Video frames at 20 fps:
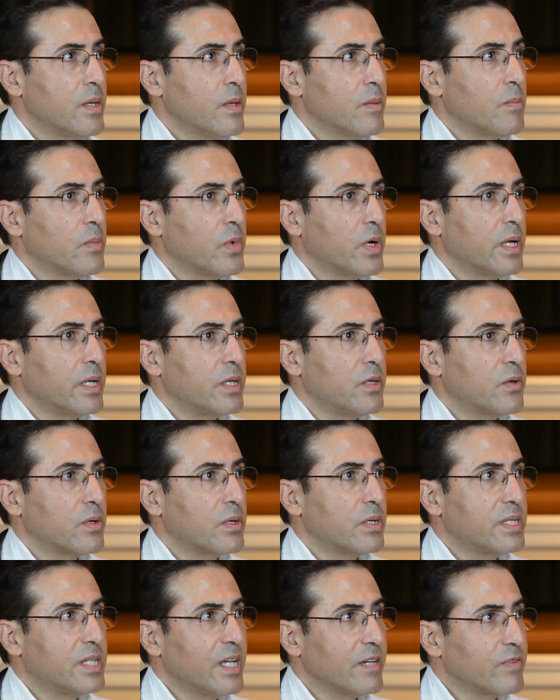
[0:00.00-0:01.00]
But you
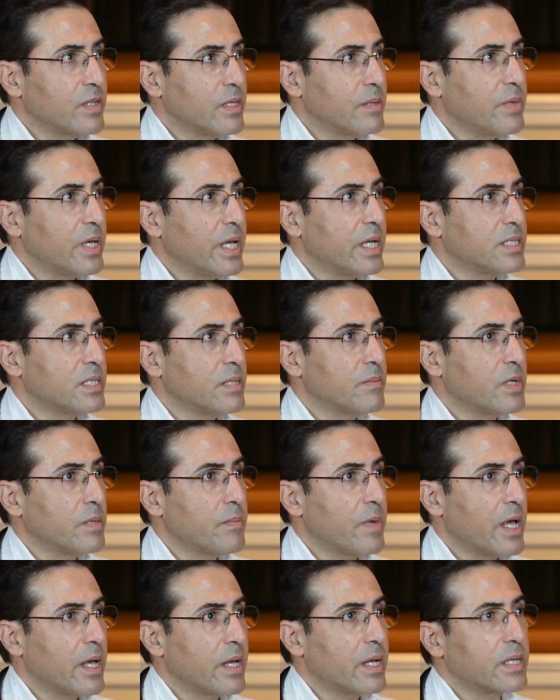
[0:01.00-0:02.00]
could definitely be
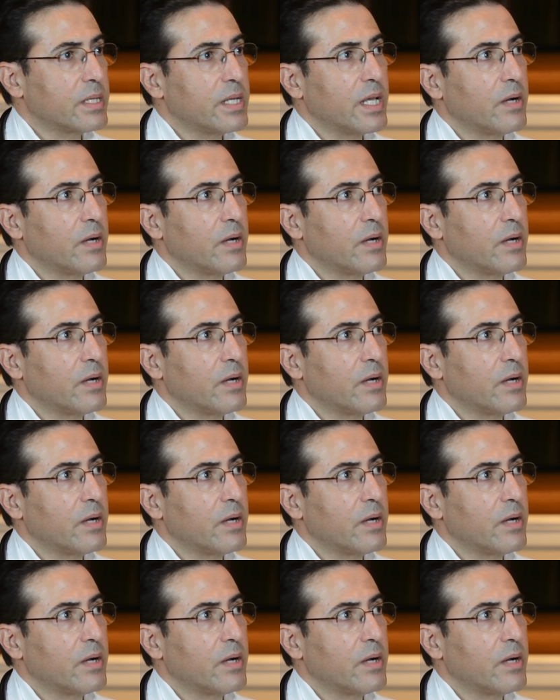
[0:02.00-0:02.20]
asymptomatic.